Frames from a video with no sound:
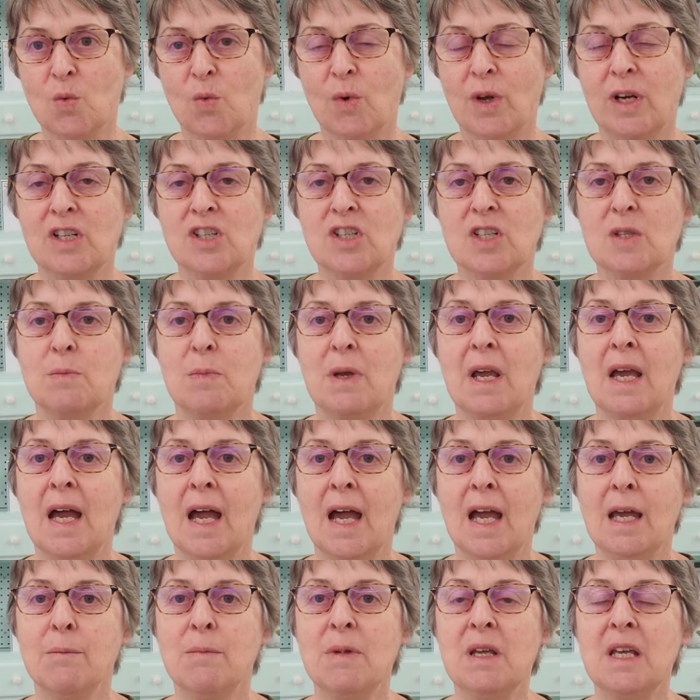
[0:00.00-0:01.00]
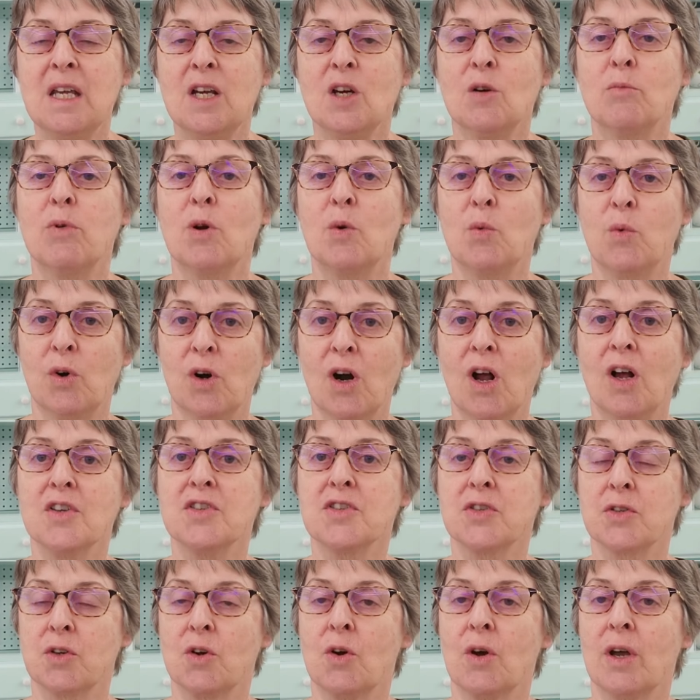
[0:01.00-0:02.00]
the one just behind me here, but we're
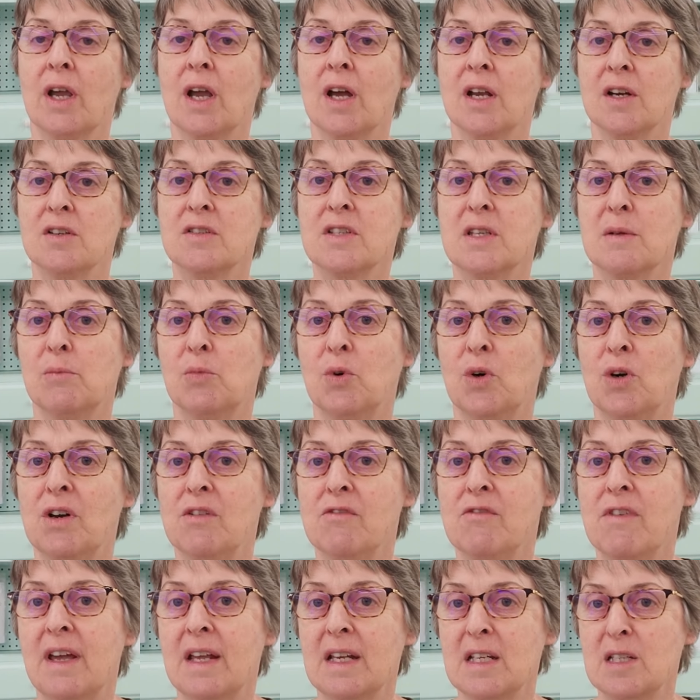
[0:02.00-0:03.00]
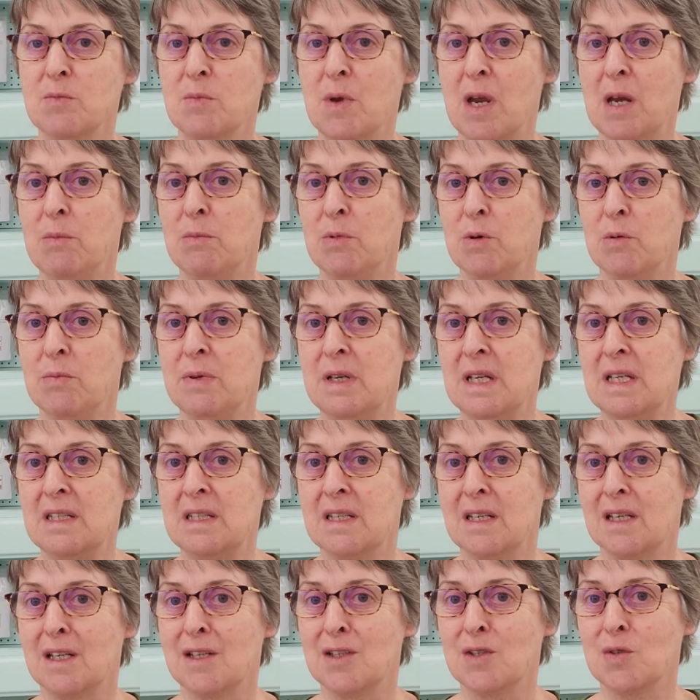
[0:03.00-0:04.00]
also going on to some more advanced paper
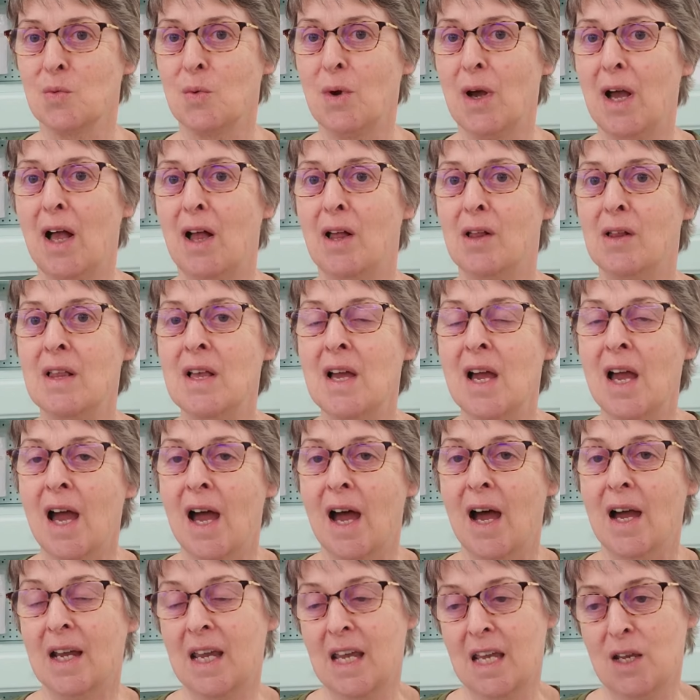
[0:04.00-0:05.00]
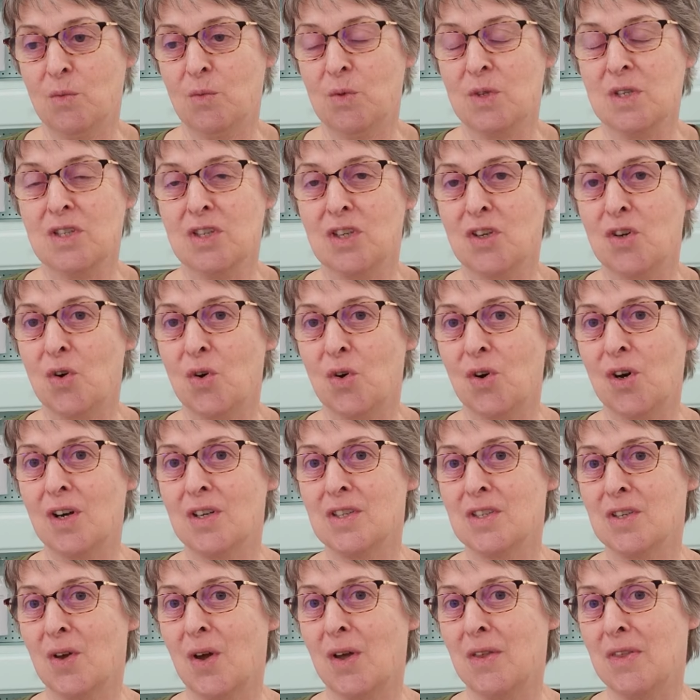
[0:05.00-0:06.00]
piecing as well, again with Sonora.
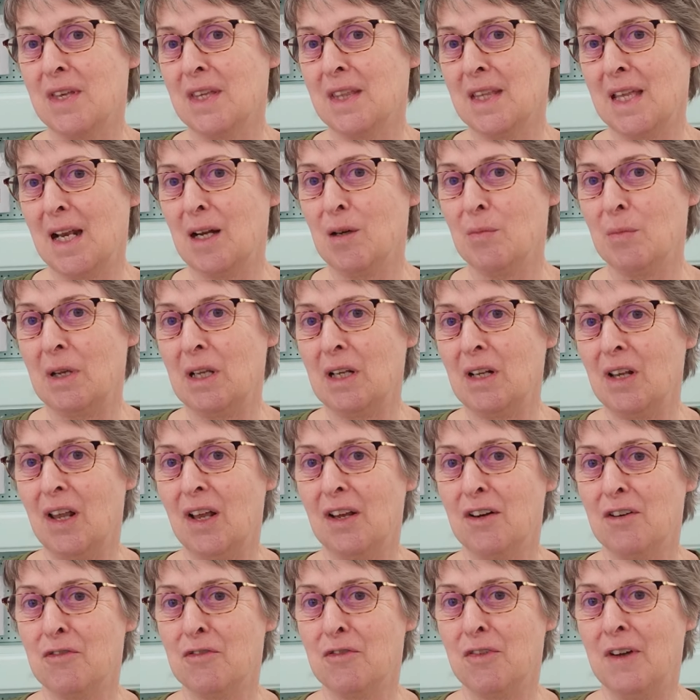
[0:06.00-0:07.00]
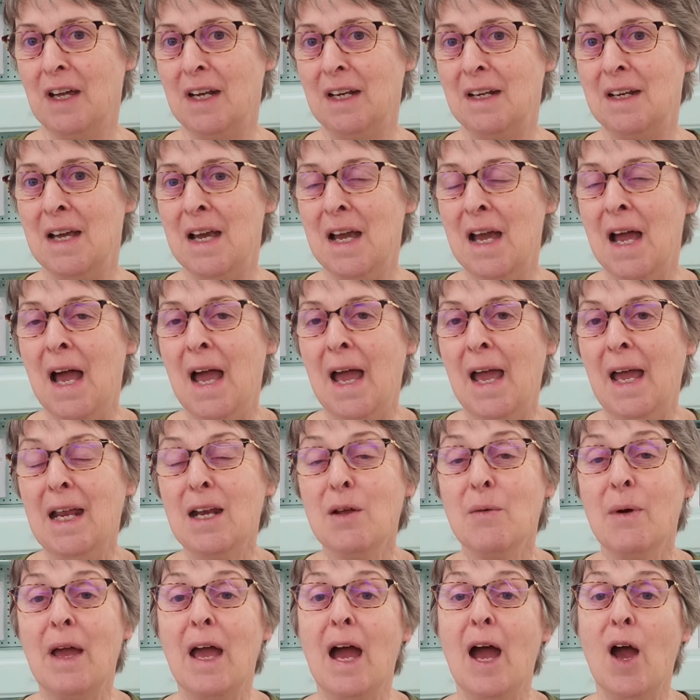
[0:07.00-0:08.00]
So I think that'll be a lot of fun.
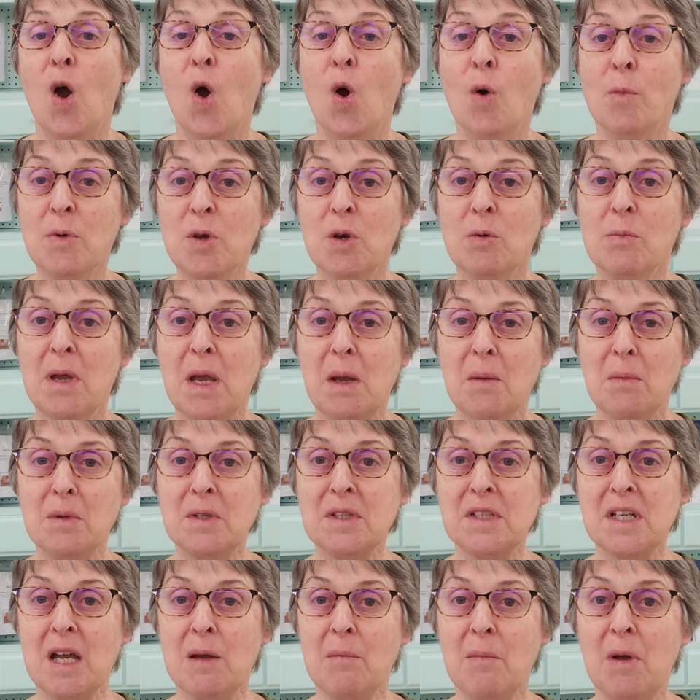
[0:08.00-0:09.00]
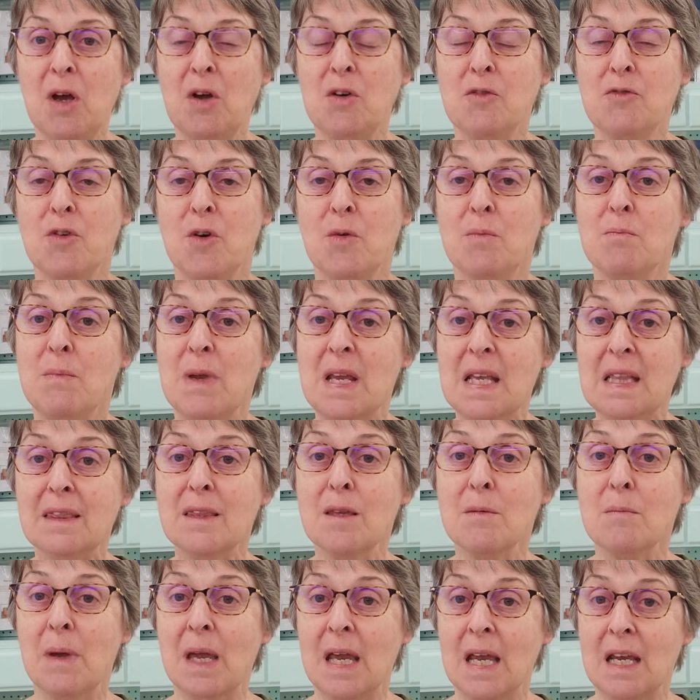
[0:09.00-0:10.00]
Anyway, I hope you'll be able to come out for Meet
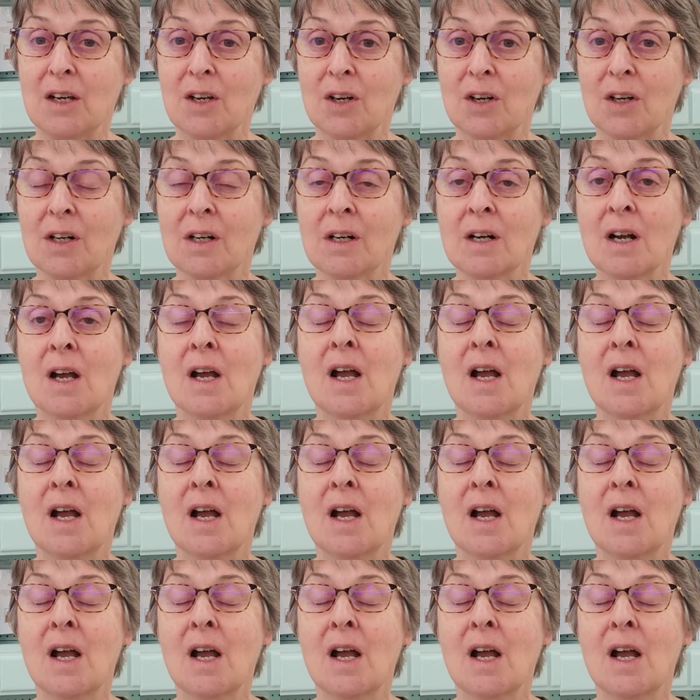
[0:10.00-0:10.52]
the Maker